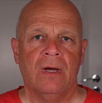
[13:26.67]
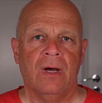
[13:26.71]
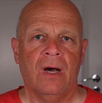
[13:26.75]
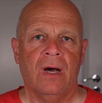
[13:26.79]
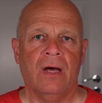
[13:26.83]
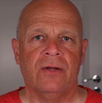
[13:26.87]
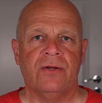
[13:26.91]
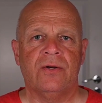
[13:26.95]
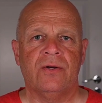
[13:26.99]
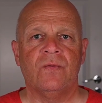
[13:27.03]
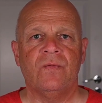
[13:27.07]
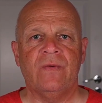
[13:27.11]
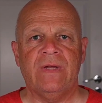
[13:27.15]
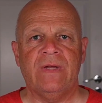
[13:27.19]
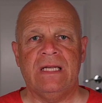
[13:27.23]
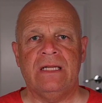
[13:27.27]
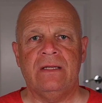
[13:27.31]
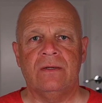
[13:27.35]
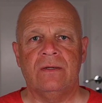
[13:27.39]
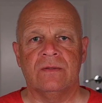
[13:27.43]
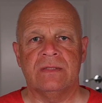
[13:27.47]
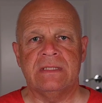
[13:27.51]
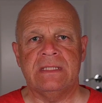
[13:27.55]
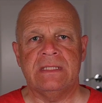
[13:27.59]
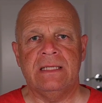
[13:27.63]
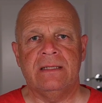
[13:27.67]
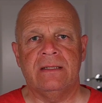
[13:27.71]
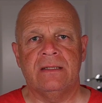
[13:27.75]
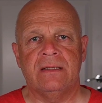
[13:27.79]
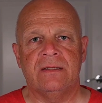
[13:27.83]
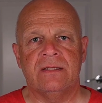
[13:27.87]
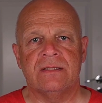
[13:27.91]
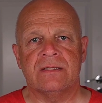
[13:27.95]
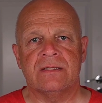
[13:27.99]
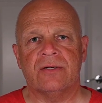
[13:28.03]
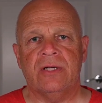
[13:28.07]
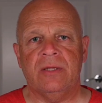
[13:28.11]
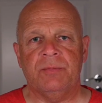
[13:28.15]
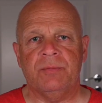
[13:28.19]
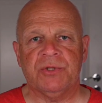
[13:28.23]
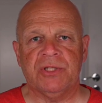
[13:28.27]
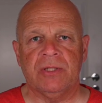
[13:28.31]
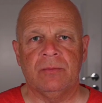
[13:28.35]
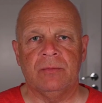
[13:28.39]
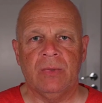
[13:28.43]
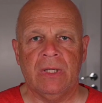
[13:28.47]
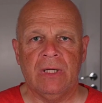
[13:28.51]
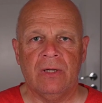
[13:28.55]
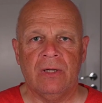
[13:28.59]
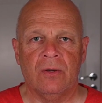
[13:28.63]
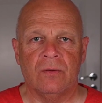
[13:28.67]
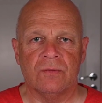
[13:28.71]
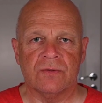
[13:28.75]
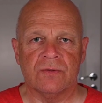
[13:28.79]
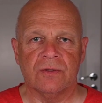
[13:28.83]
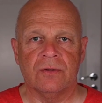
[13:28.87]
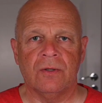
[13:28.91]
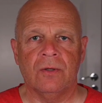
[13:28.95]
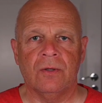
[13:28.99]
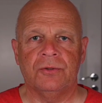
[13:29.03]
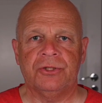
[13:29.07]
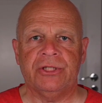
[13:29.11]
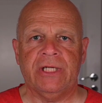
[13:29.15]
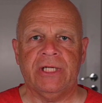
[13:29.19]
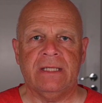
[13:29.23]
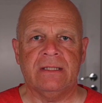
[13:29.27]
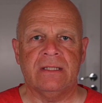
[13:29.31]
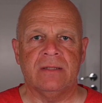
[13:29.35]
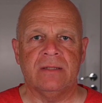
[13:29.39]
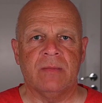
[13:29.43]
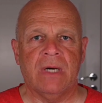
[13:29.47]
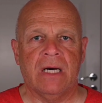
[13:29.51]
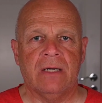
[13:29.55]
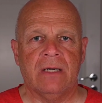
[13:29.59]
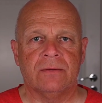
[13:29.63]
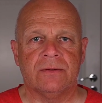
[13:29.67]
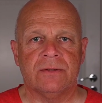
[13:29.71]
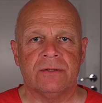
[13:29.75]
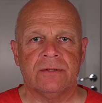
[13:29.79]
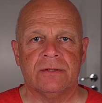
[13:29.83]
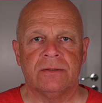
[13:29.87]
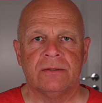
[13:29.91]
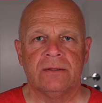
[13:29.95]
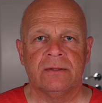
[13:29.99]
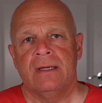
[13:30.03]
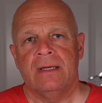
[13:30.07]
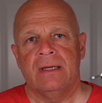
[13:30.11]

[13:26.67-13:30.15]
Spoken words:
other videos in the description below, so go check them out.